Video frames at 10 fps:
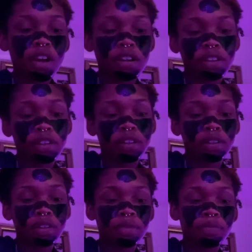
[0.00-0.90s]

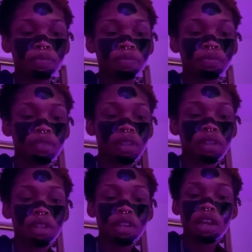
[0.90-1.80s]
Um,
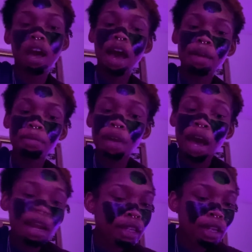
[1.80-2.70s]
I am
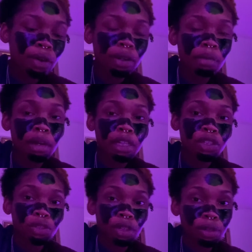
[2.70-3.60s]
not alone in my
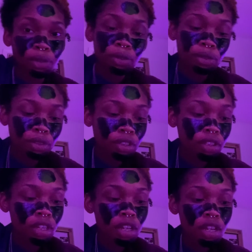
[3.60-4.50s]
struggles.
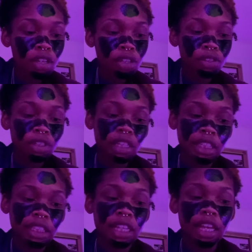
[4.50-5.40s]
You
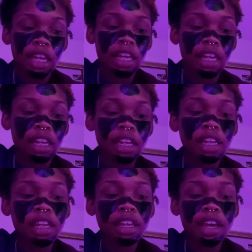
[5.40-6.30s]
can
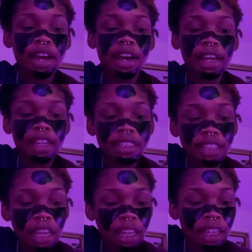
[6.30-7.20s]
say, I can
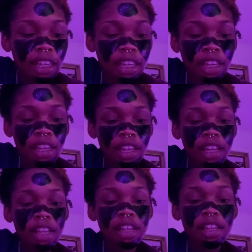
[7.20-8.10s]
take
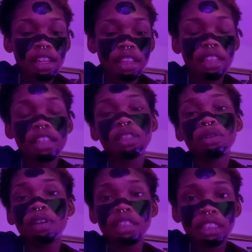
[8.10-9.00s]
this
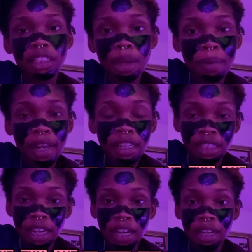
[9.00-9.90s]
one step at a
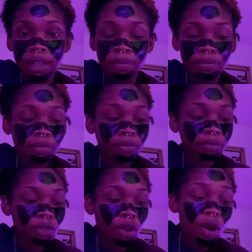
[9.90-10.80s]
time.
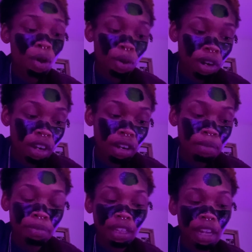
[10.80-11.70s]
Or
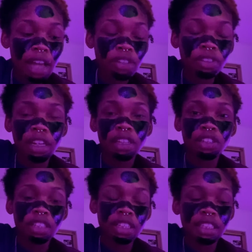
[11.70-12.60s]
the last one I
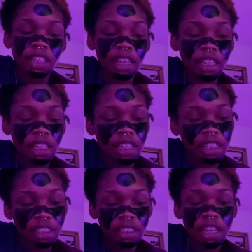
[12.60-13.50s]
usually say
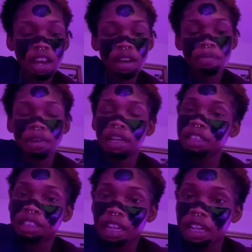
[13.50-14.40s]
is, my
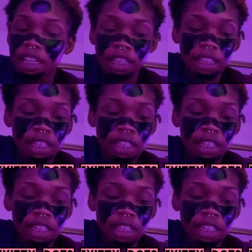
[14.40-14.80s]
anxiety